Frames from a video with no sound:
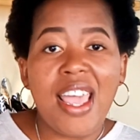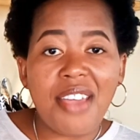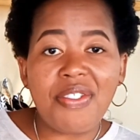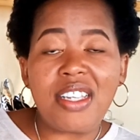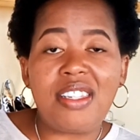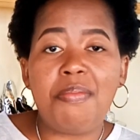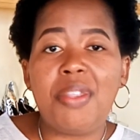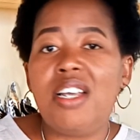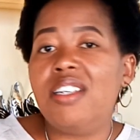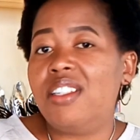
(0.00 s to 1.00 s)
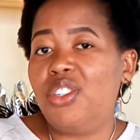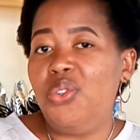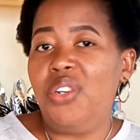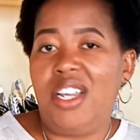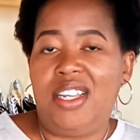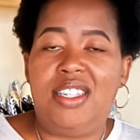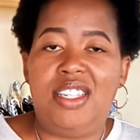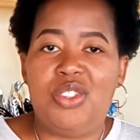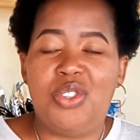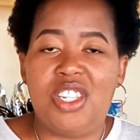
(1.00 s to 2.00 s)
If there's something else that you'd like
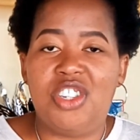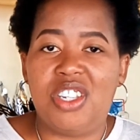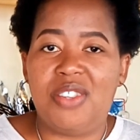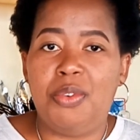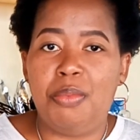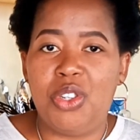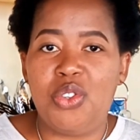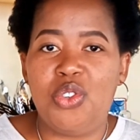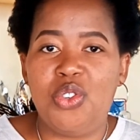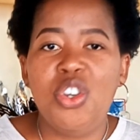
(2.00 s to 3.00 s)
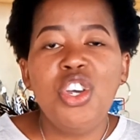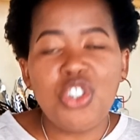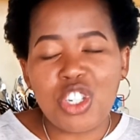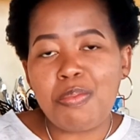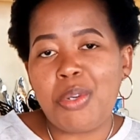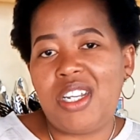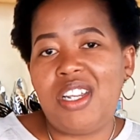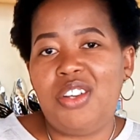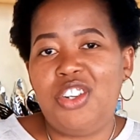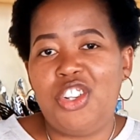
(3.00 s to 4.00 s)
to suggest for me to do, just put it
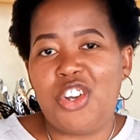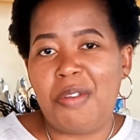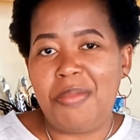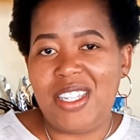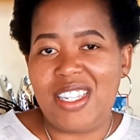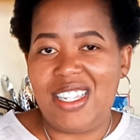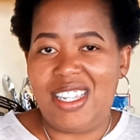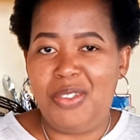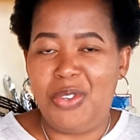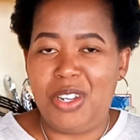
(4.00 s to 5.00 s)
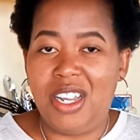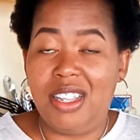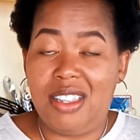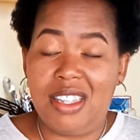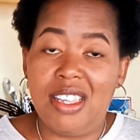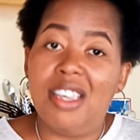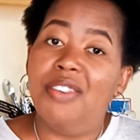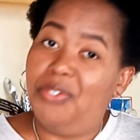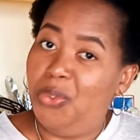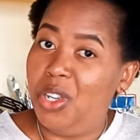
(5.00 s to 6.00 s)
down in the comments and see
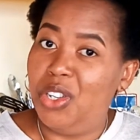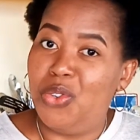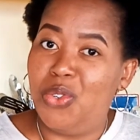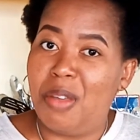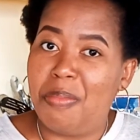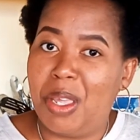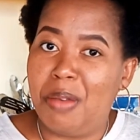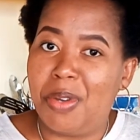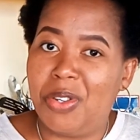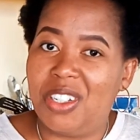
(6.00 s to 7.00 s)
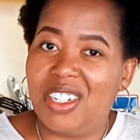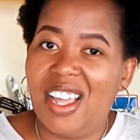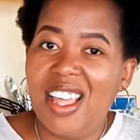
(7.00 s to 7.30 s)
if we can do something about it.